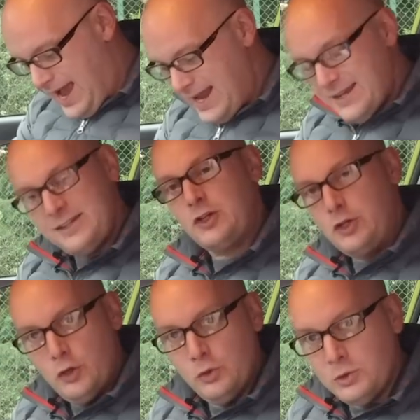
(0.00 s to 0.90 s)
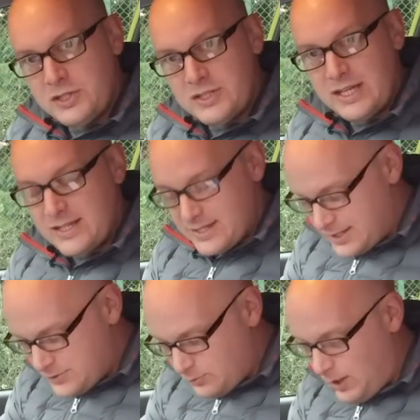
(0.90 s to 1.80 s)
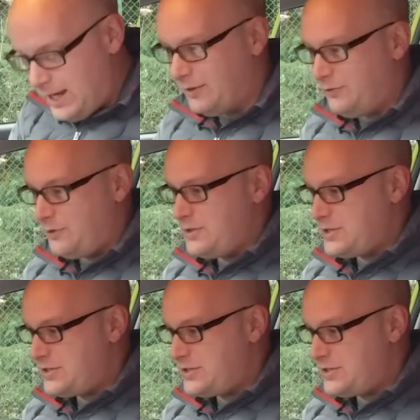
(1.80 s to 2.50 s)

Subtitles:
and cooled seats as well for in the